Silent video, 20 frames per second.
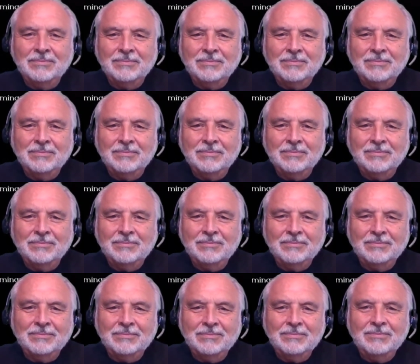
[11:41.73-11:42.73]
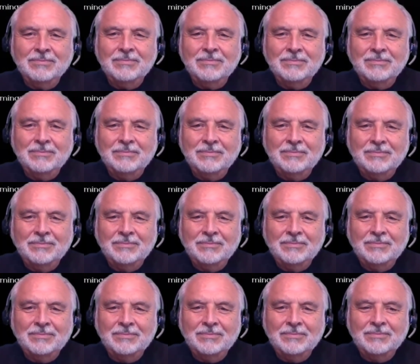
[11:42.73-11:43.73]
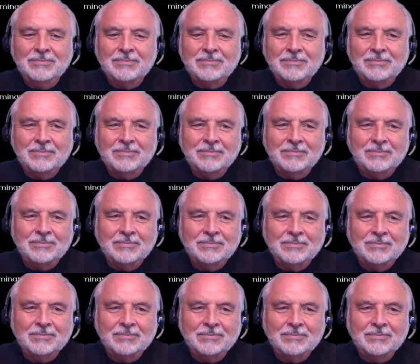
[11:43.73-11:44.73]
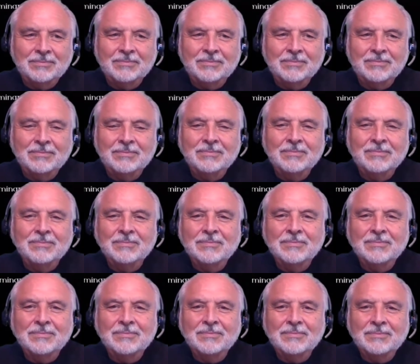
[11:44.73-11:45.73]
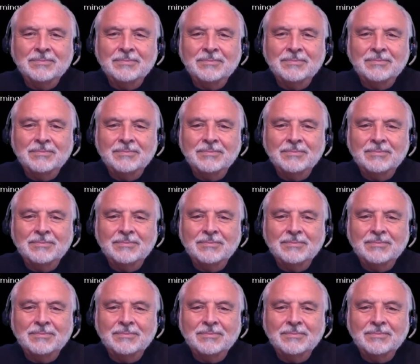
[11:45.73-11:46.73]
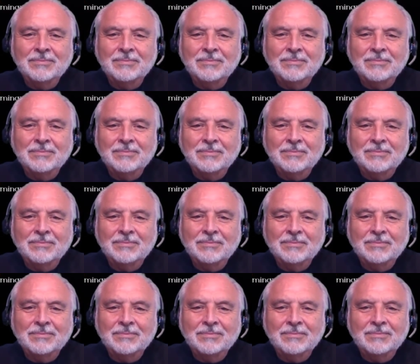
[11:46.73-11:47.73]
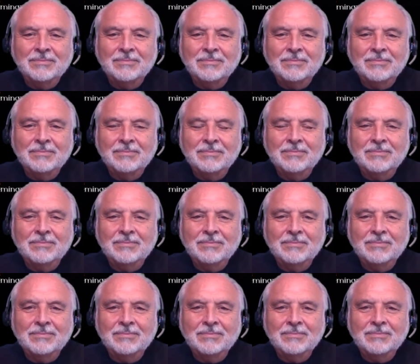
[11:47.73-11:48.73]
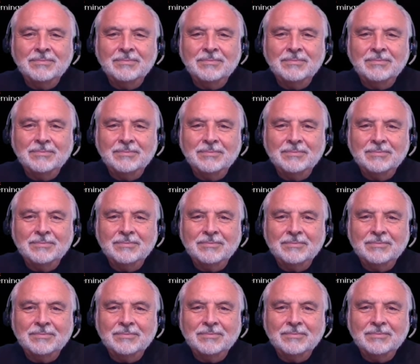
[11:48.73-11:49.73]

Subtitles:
This person isn't speaking.